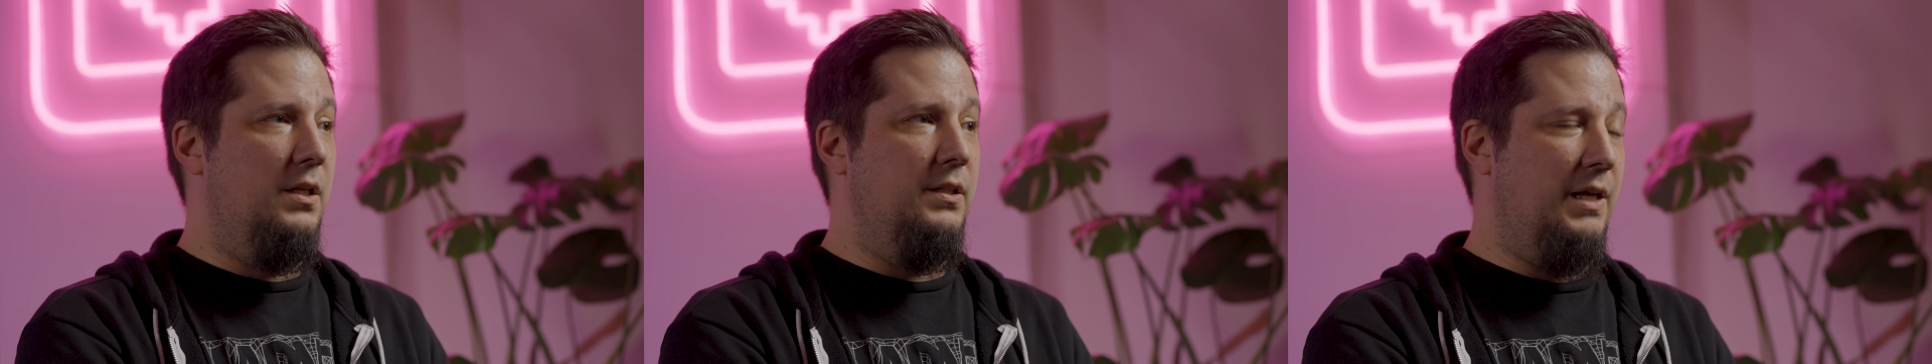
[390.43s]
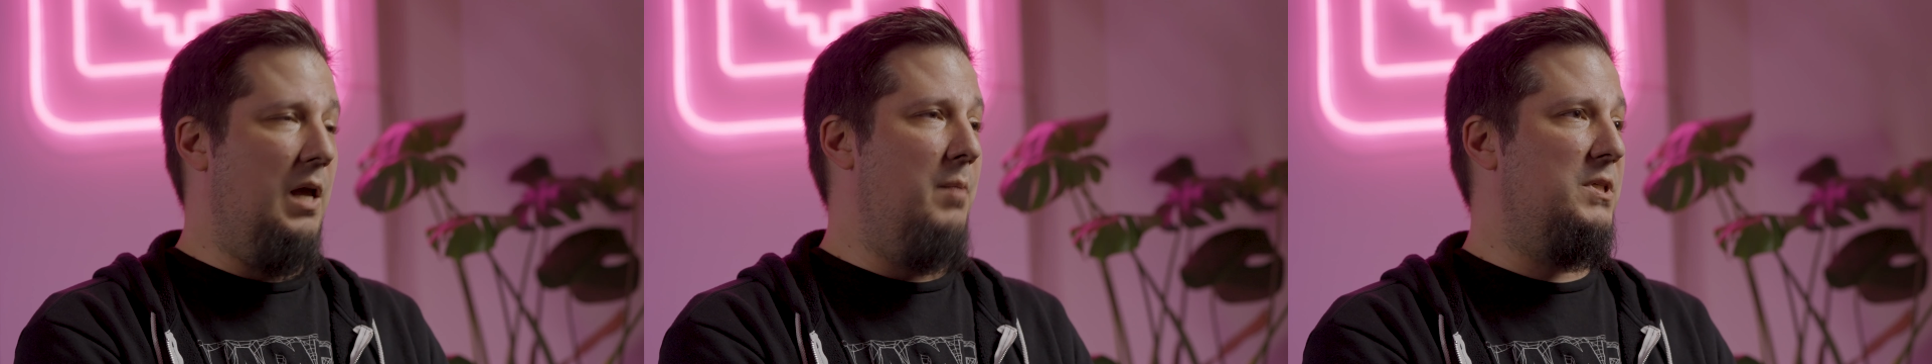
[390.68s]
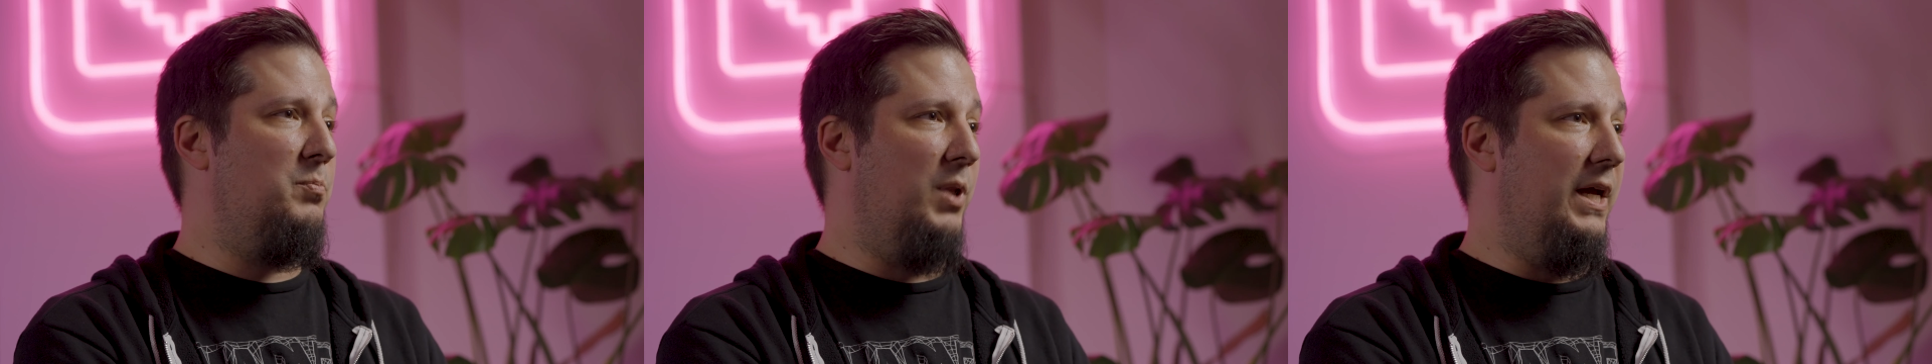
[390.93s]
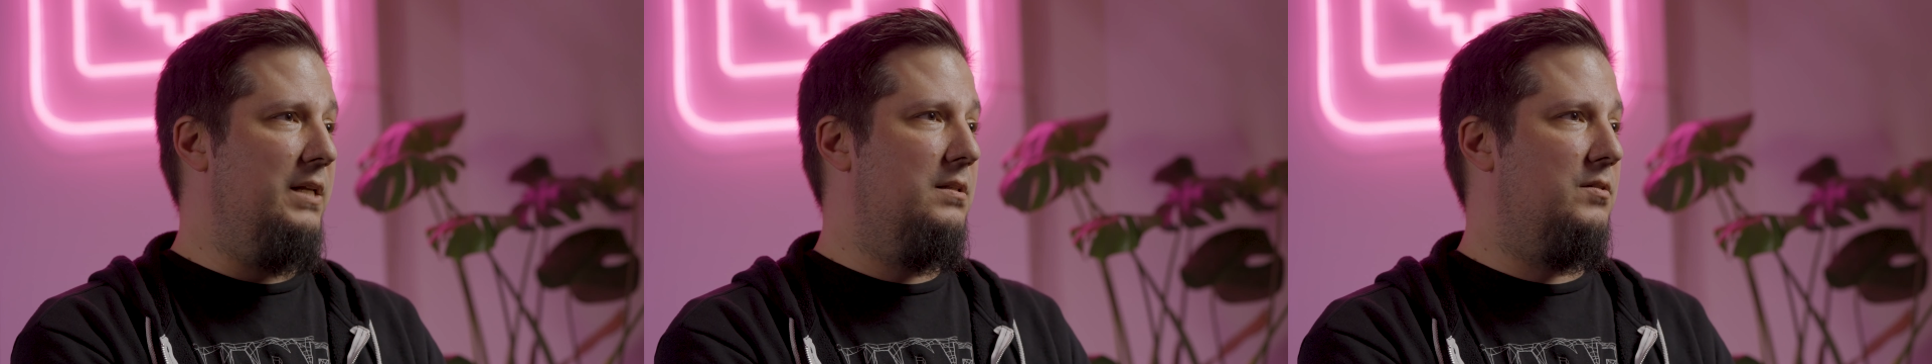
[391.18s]
the game is
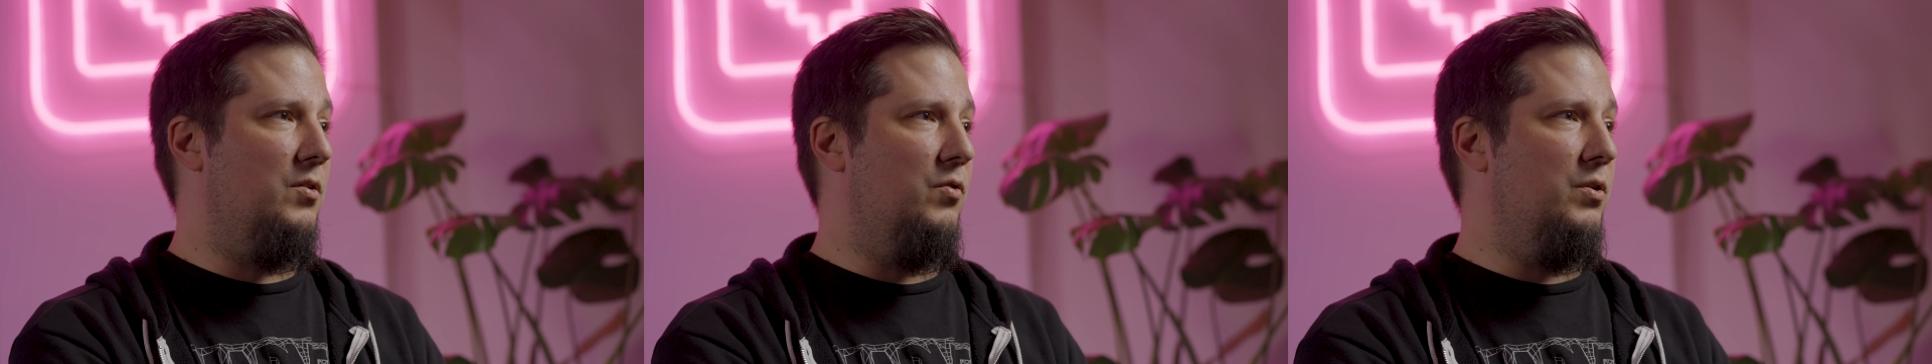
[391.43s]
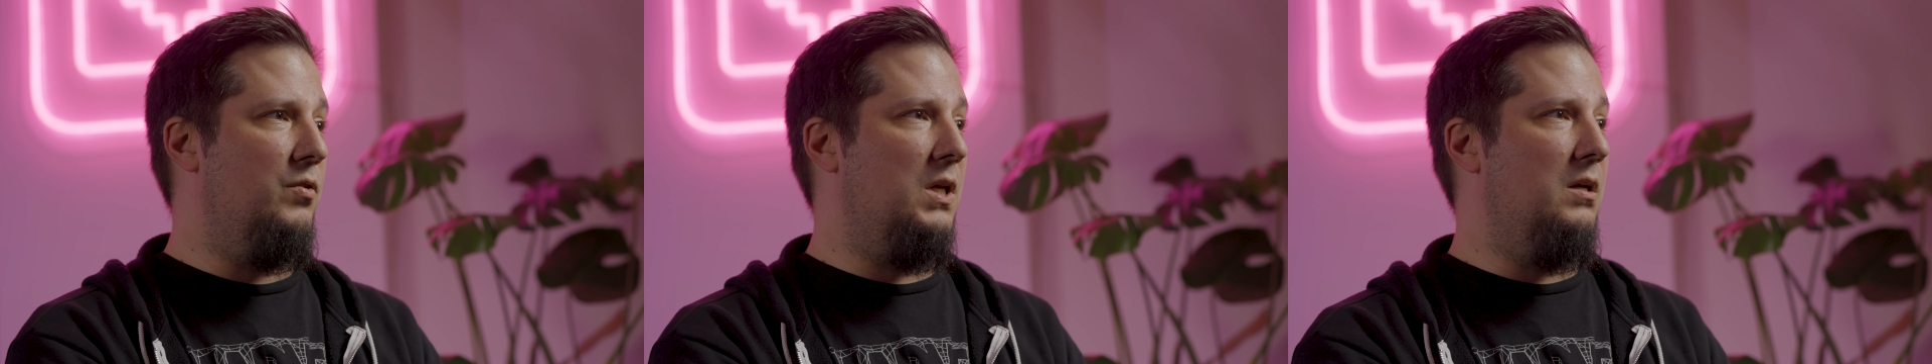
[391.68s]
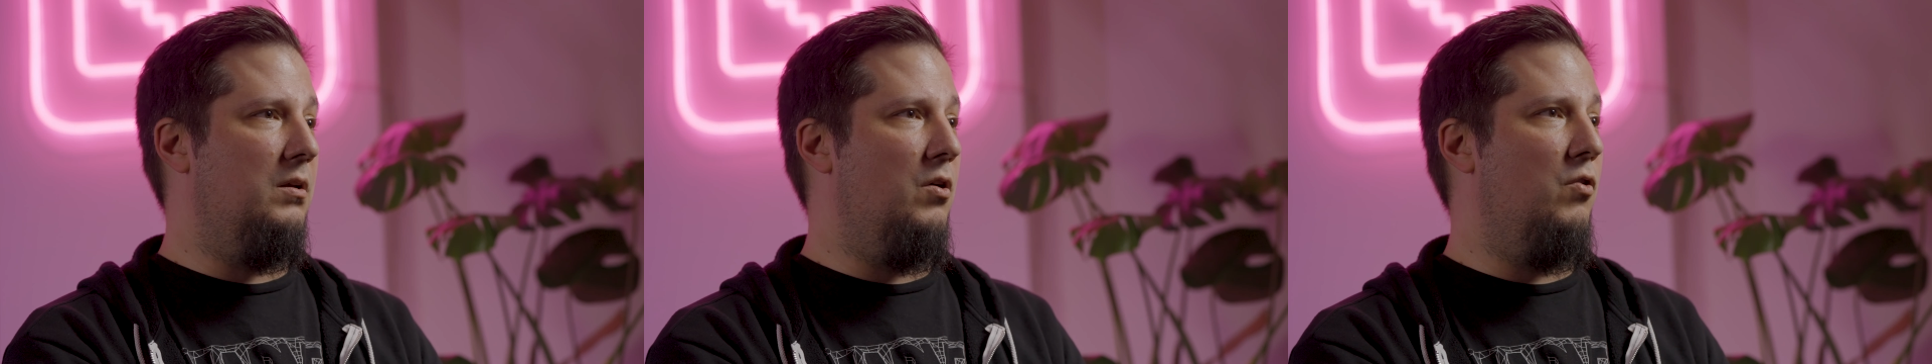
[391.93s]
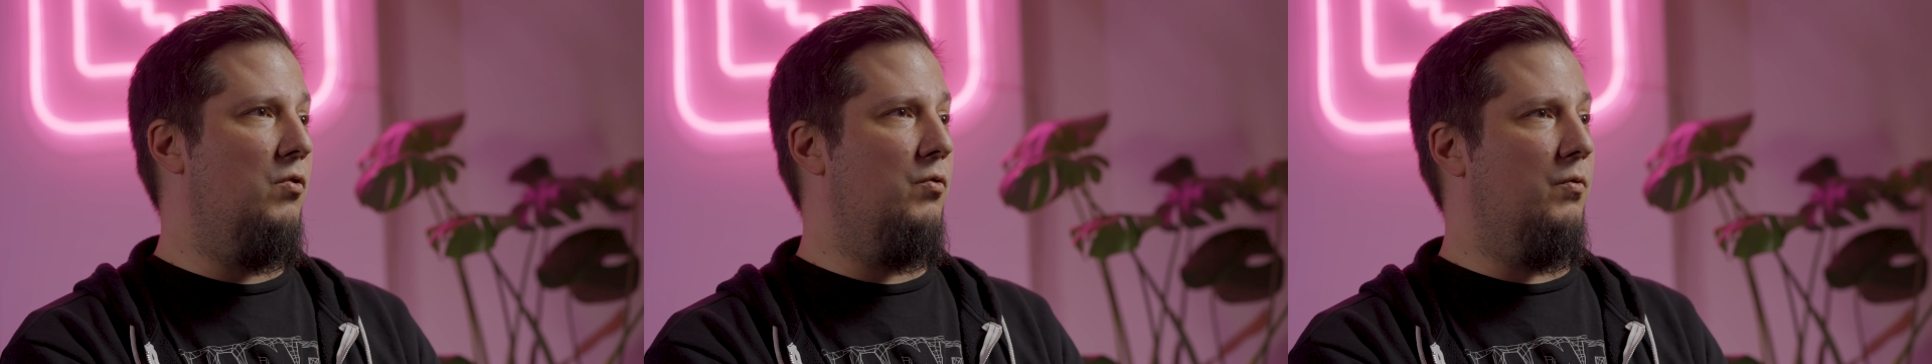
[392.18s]
played. So you can
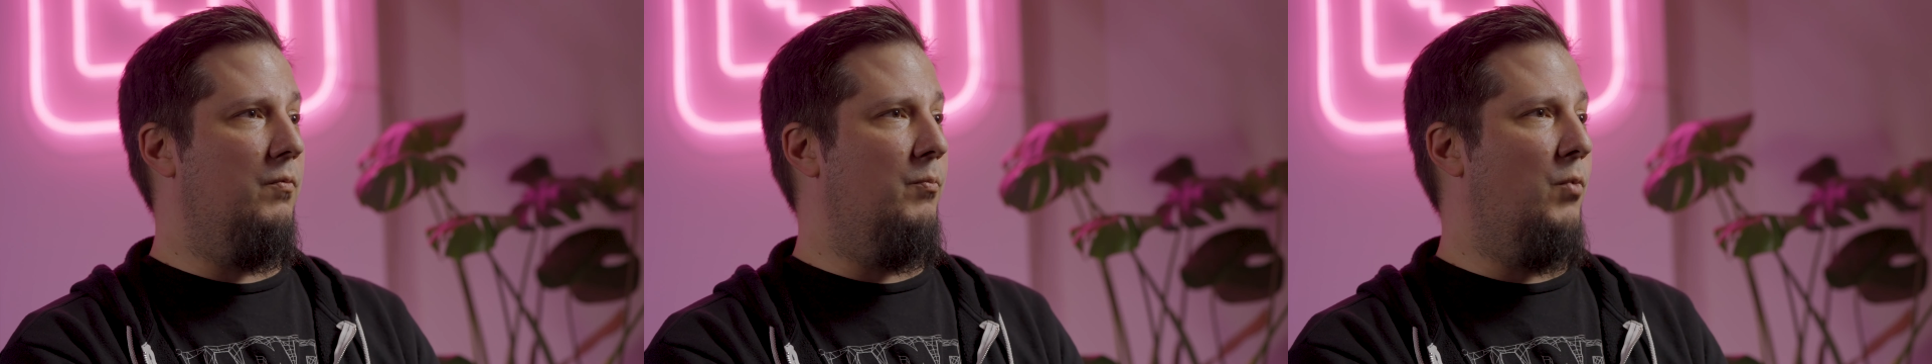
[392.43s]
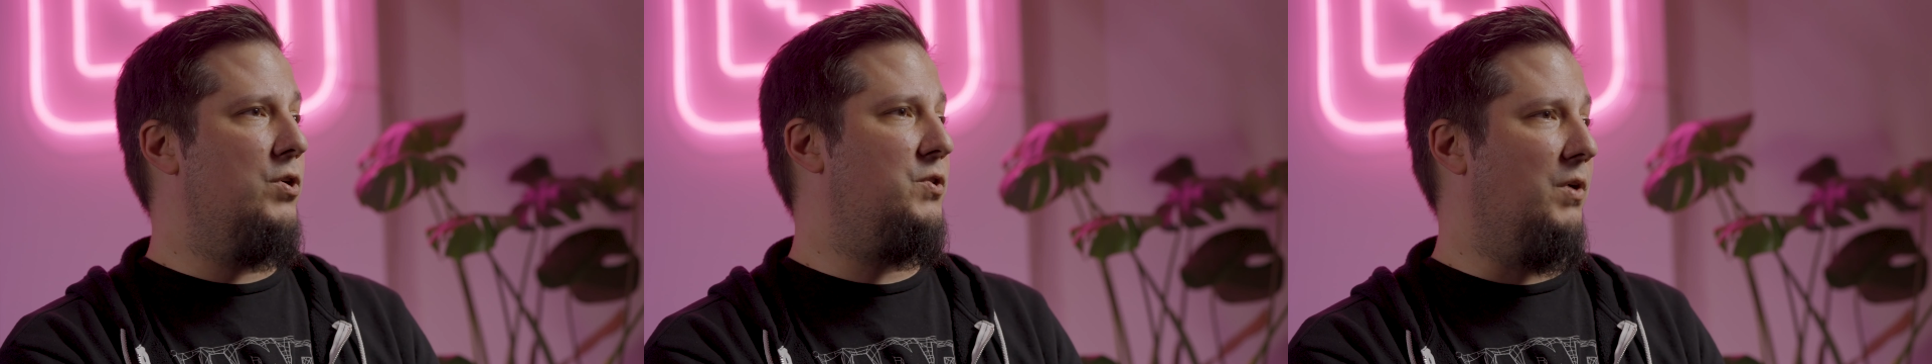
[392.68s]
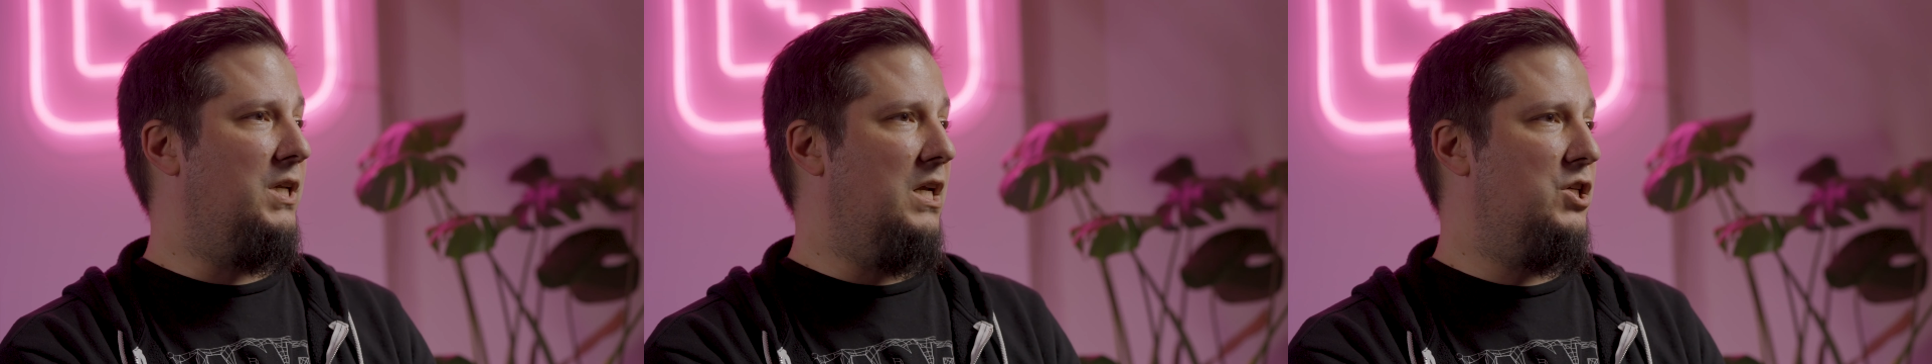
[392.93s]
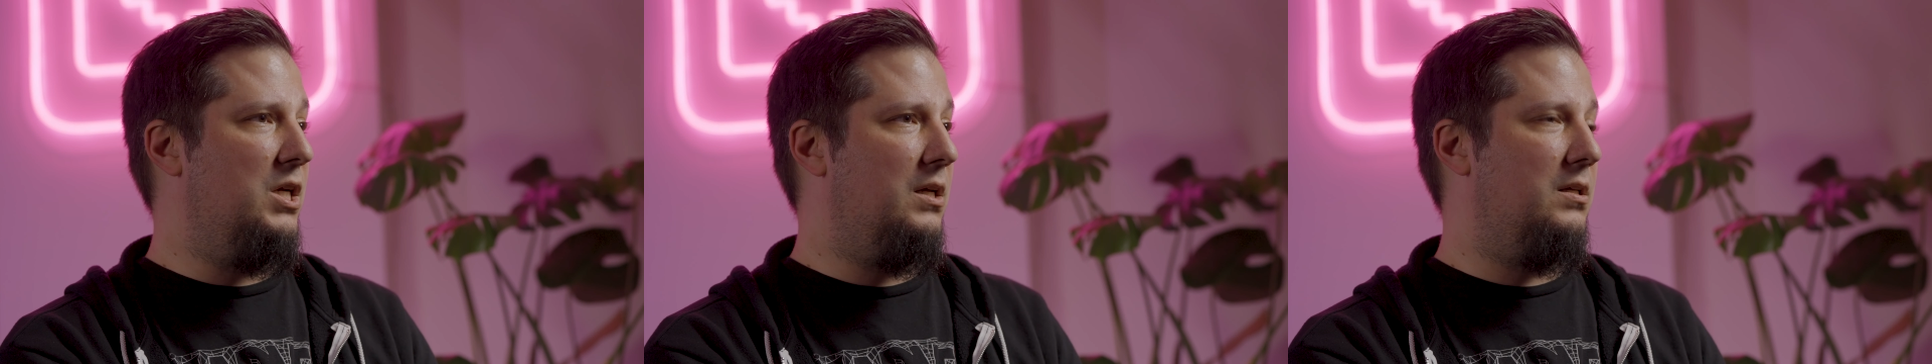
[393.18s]
go more
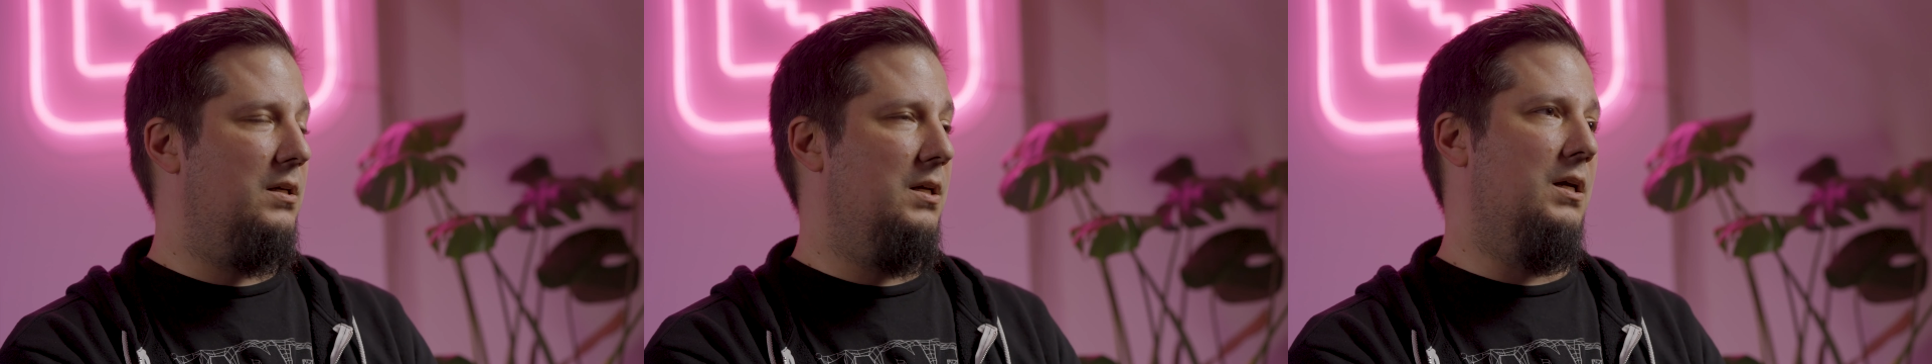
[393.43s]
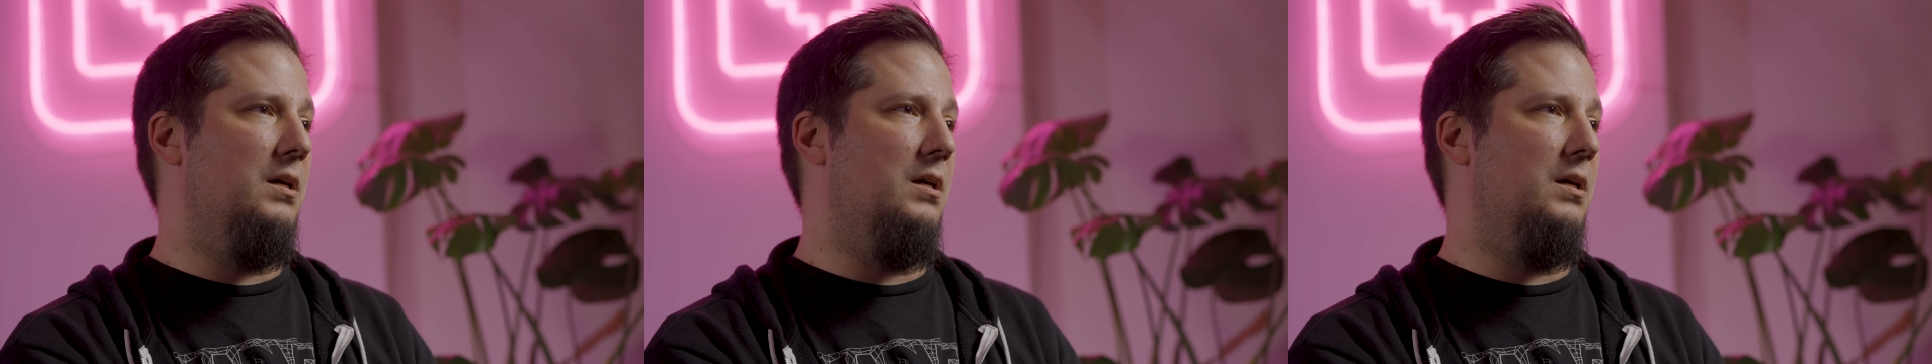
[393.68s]
strategic,